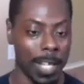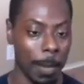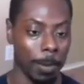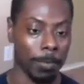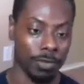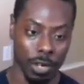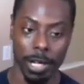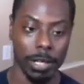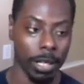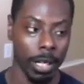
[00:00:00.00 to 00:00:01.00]
type of
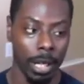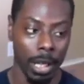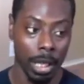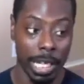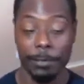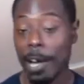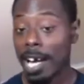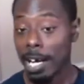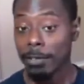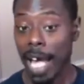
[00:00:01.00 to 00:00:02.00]
trainer. If
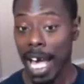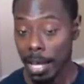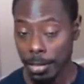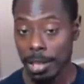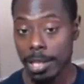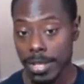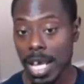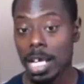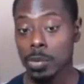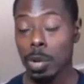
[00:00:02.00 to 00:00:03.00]
I have
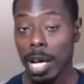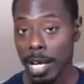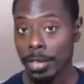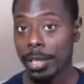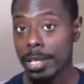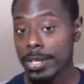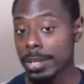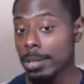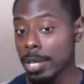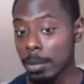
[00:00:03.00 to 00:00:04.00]
actual
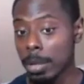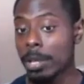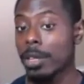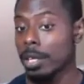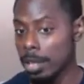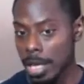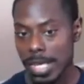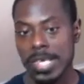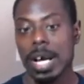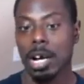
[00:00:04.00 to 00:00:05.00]
athletes to do that with,
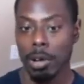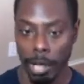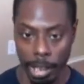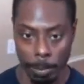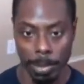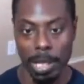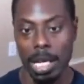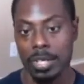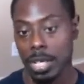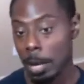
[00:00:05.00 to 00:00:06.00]
yes, I crank it up a
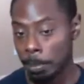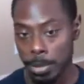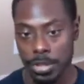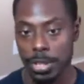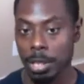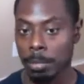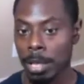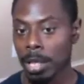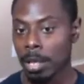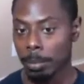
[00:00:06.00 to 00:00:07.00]
notch. I push
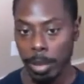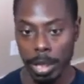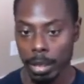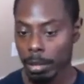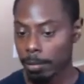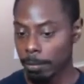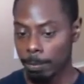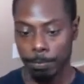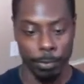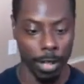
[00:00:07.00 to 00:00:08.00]
them. But
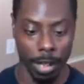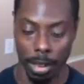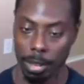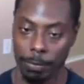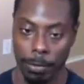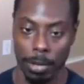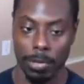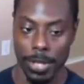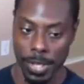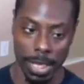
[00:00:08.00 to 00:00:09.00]
for
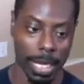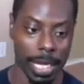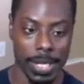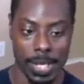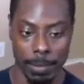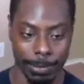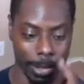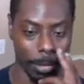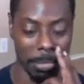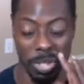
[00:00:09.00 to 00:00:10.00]
this class and
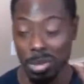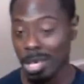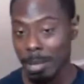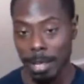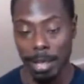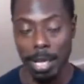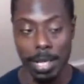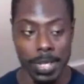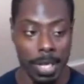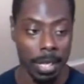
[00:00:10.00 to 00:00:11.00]
for majority of my
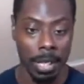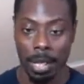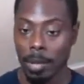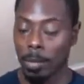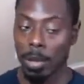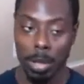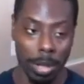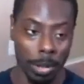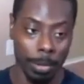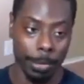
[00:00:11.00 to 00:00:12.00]
clients, we're
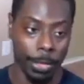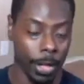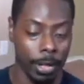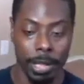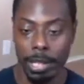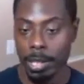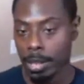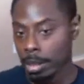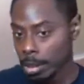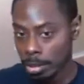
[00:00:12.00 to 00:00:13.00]
all
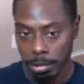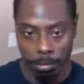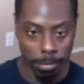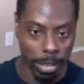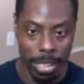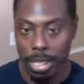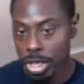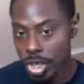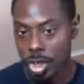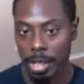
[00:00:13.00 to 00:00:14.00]

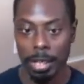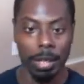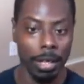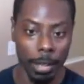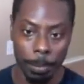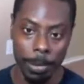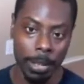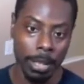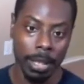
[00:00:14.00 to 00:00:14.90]
30-ish and up,